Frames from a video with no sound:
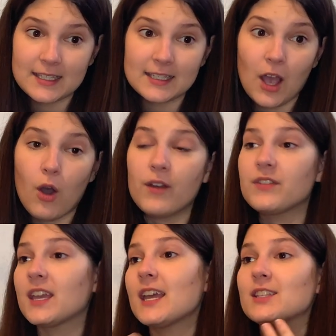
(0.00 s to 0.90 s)
So if
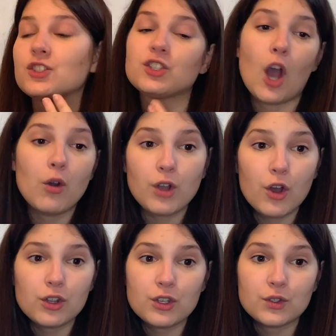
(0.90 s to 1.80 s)
the kids don't
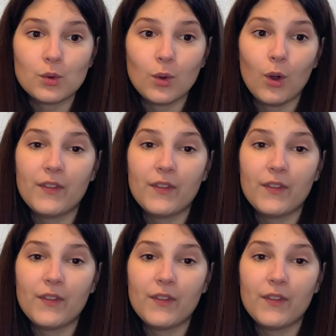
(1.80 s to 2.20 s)
go to the school,